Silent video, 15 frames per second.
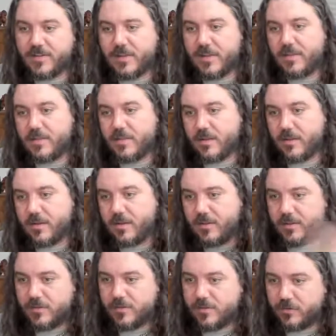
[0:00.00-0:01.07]
in
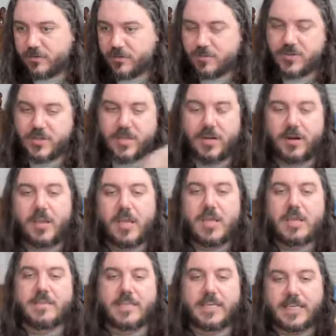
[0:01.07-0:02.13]
the description here.
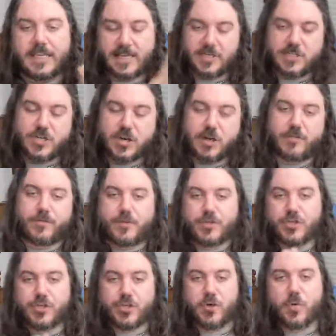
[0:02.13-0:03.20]
The Kickstarter for
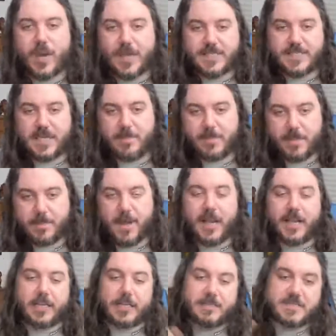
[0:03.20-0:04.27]
Snow White Zombie
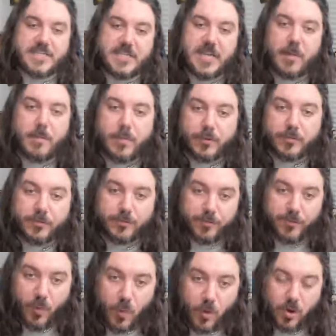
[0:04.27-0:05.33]
Apocalypse
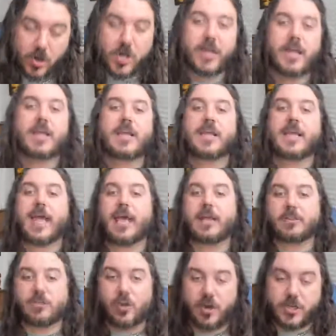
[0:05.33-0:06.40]
#4
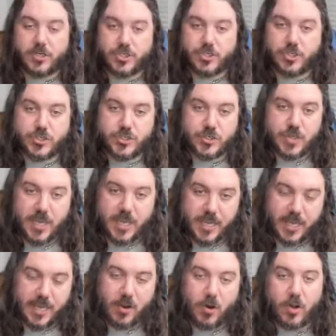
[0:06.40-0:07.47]
launched
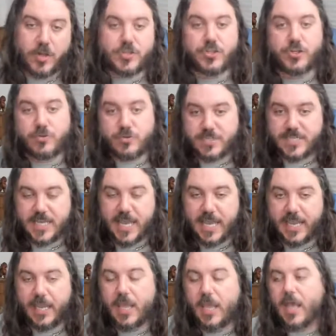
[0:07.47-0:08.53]
on
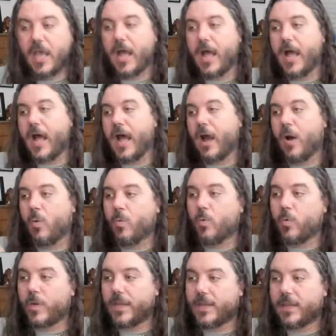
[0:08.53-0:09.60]
Tuesday.
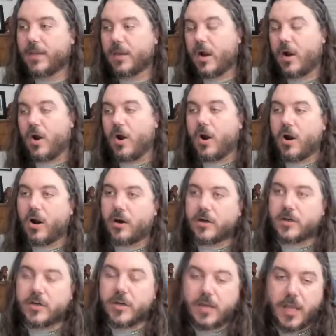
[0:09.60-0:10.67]
We
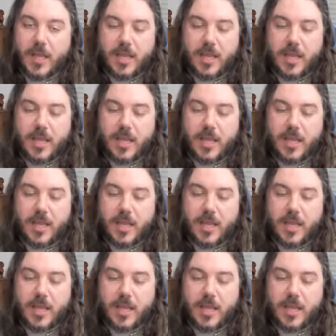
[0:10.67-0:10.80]
are